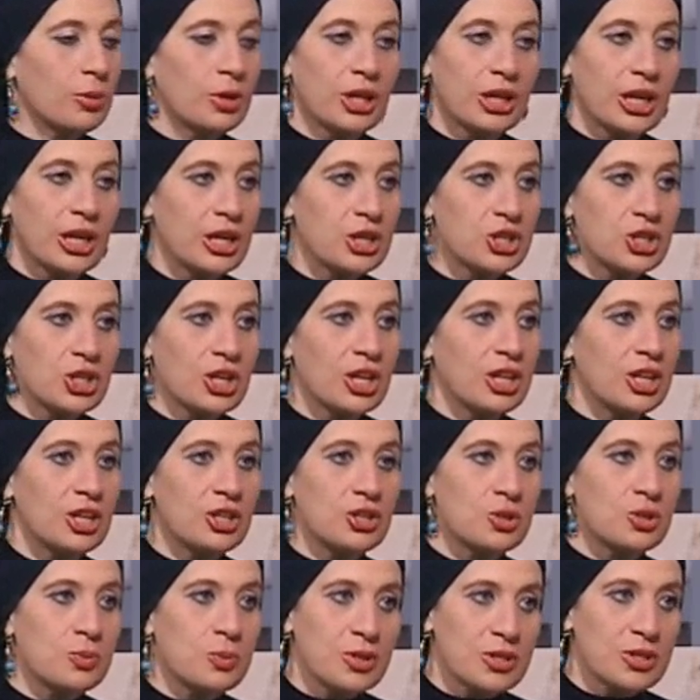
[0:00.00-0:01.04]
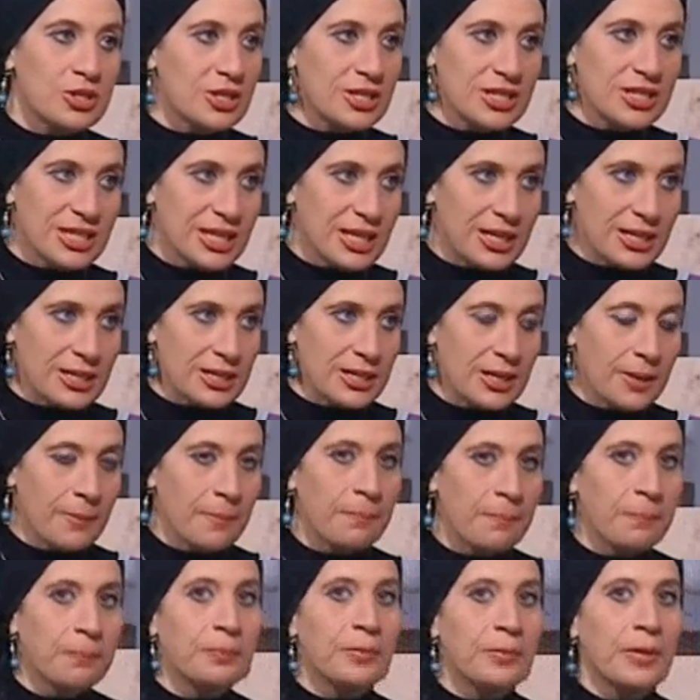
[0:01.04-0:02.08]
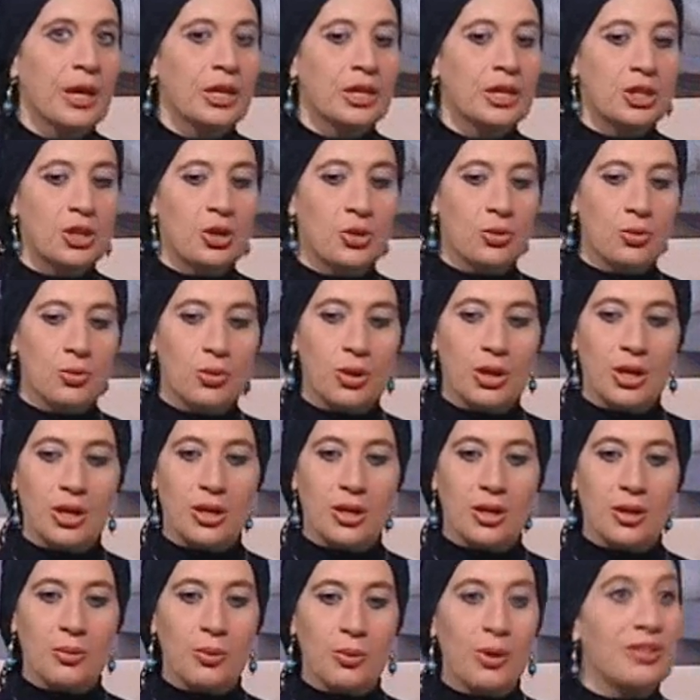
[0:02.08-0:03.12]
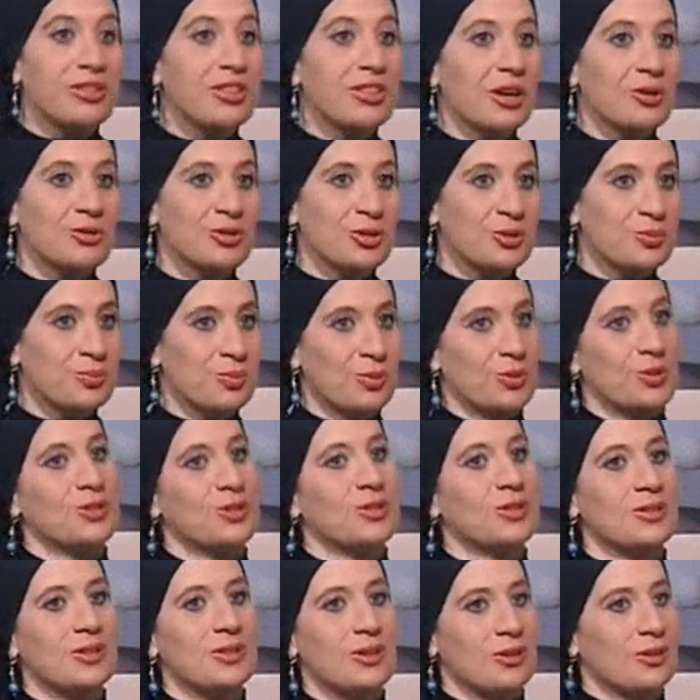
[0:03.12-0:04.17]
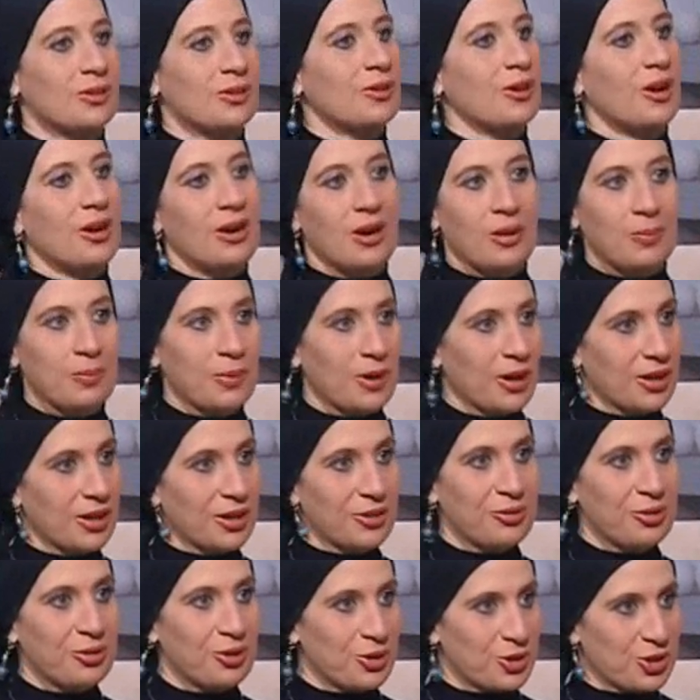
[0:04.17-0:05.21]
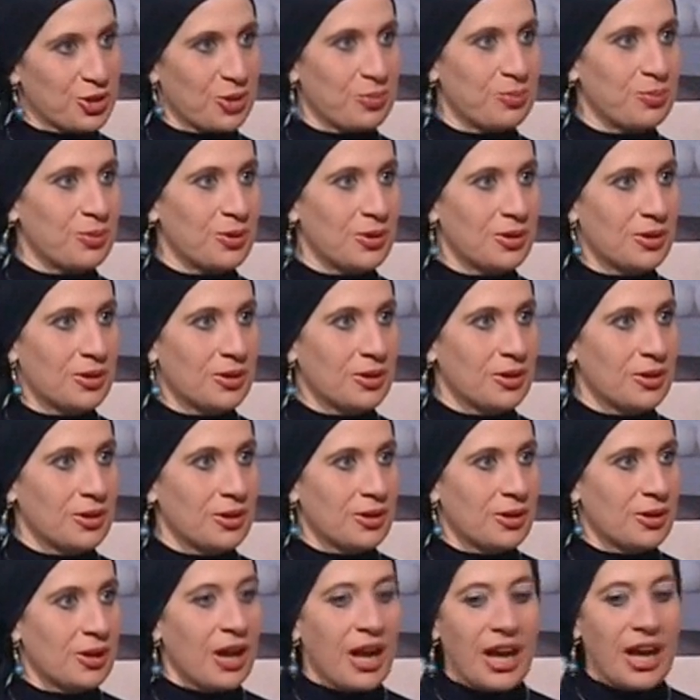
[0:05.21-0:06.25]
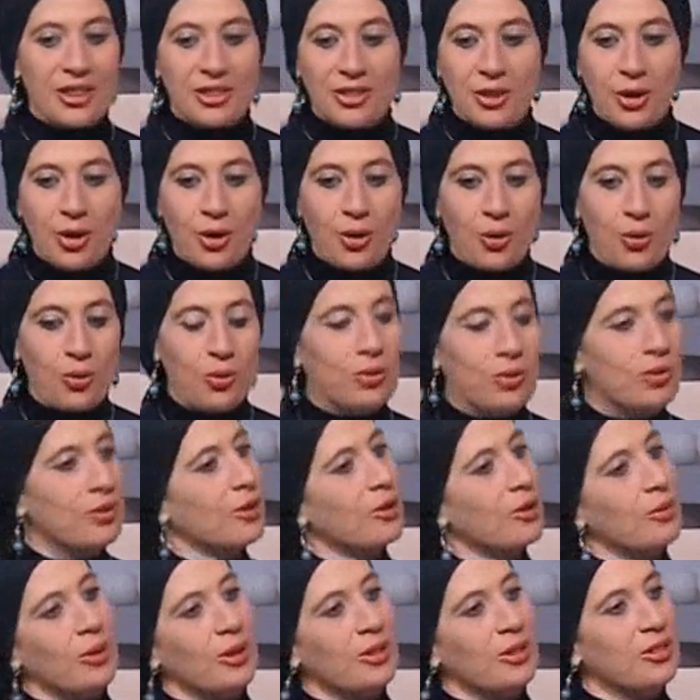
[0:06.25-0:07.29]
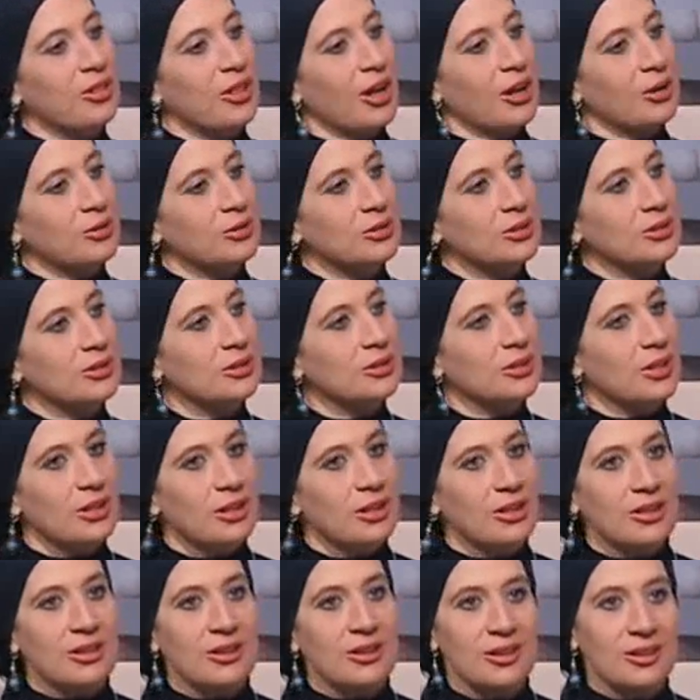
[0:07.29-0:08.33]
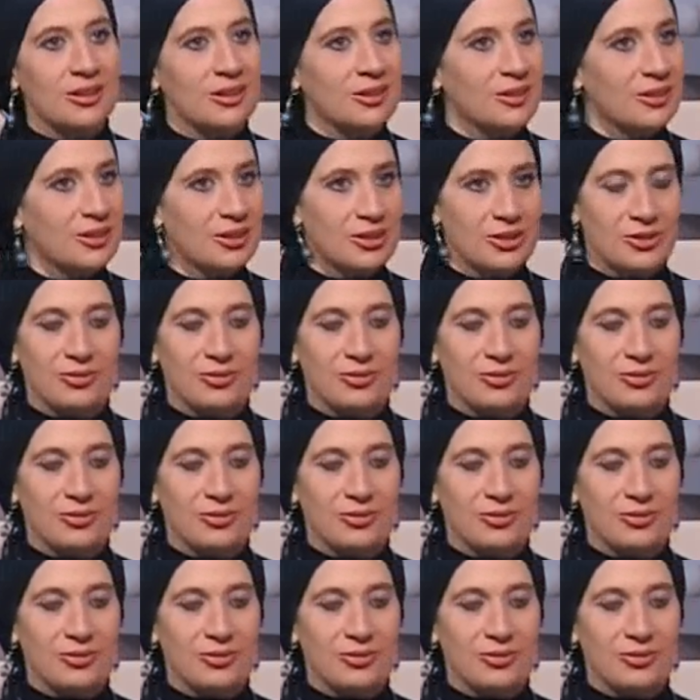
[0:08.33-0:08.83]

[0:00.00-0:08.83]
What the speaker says: communication and interpersonal skills. You know, 1,000 persons are applying for a job, and all the 1,000 are